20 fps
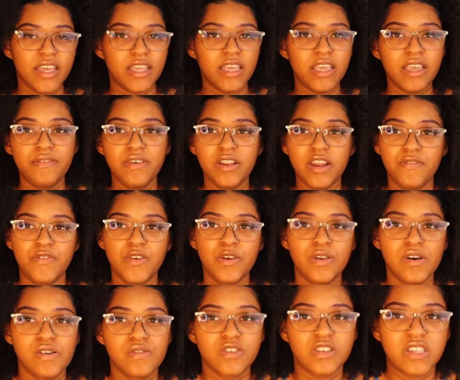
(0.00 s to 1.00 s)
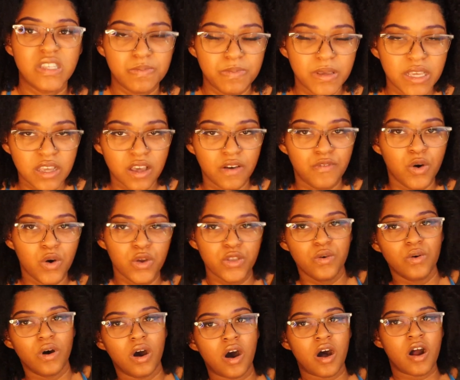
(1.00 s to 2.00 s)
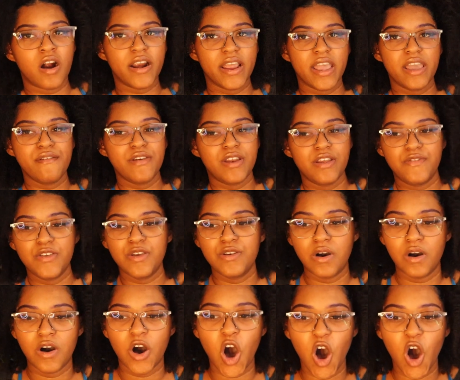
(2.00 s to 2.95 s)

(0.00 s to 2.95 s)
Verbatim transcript: even if you don't speak of who you are, even if you don't